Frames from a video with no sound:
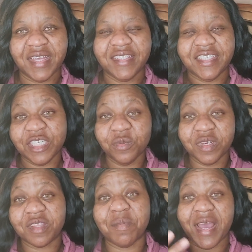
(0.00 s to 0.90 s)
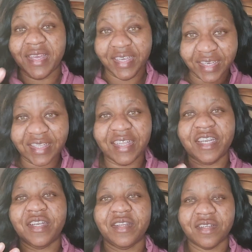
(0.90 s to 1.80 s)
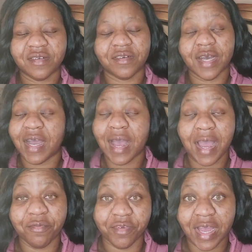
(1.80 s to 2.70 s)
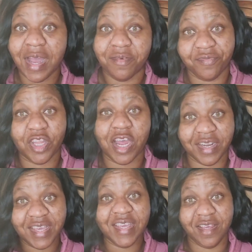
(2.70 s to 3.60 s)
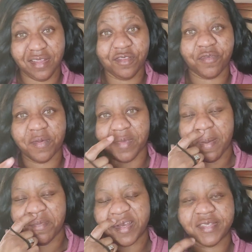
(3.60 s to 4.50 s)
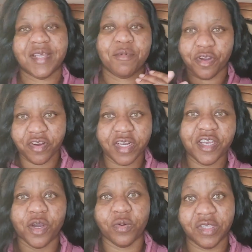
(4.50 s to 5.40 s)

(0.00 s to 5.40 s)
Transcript: deal with my healing? I've not healed from them because I'm currently going